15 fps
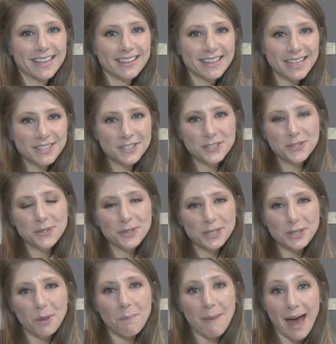Let's do a
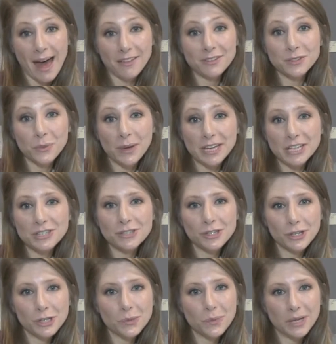little math so I can
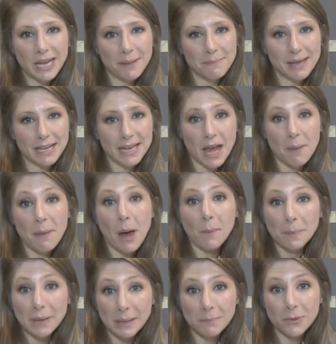show you what I mean
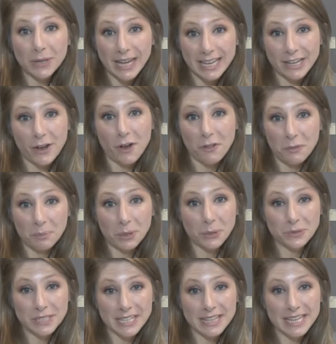about people getting all the
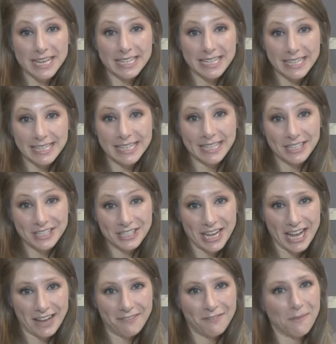protein they need each
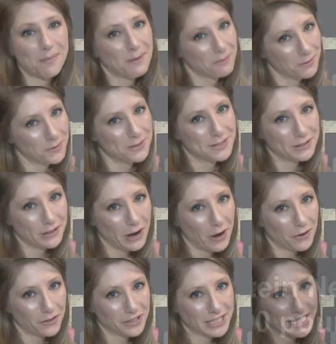day from the foods they're
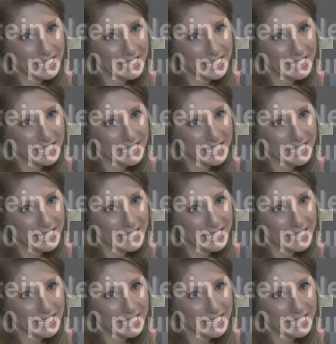already